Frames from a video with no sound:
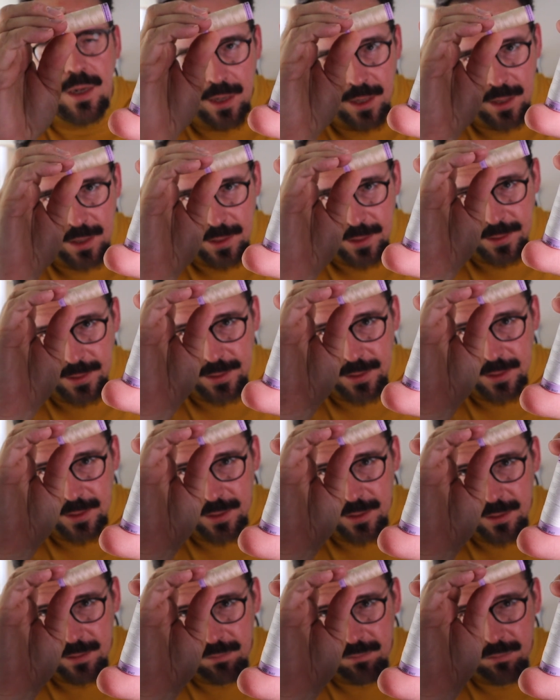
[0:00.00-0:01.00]
it is,
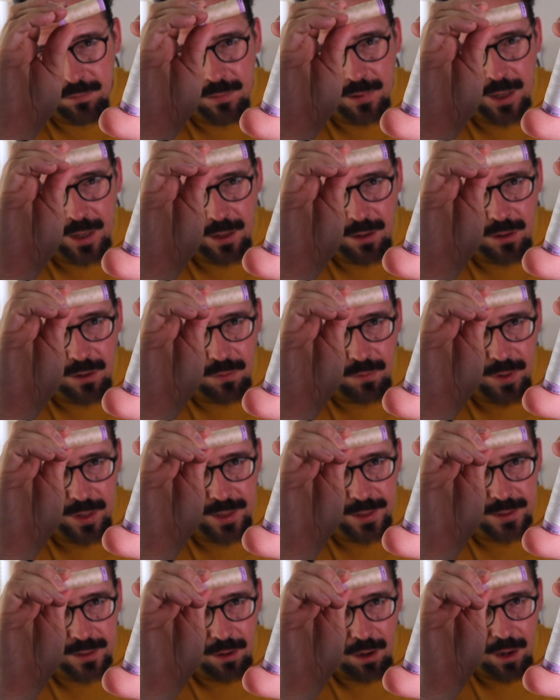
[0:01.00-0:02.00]
I don't know what
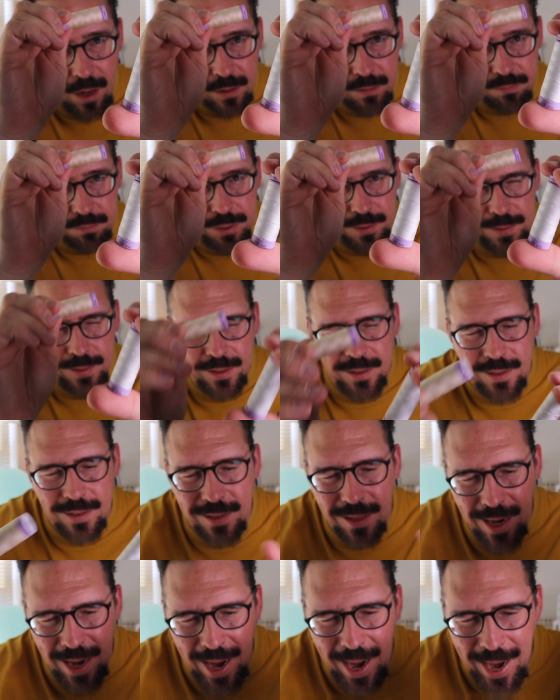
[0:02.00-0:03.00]
it's called.
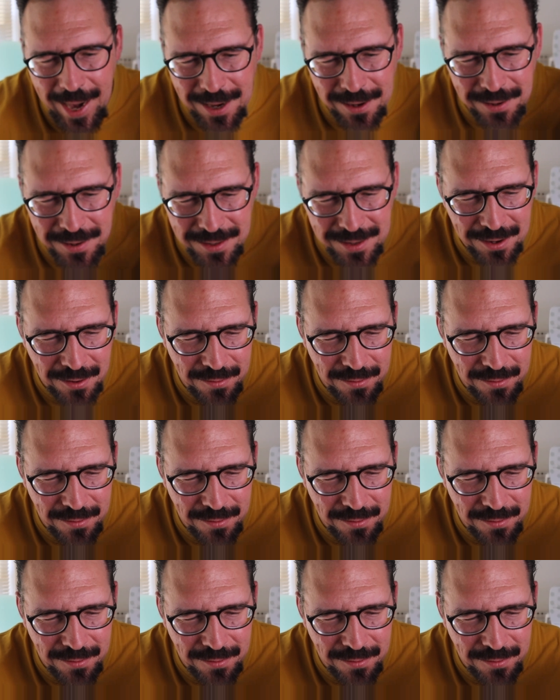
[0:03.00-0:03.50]
I don't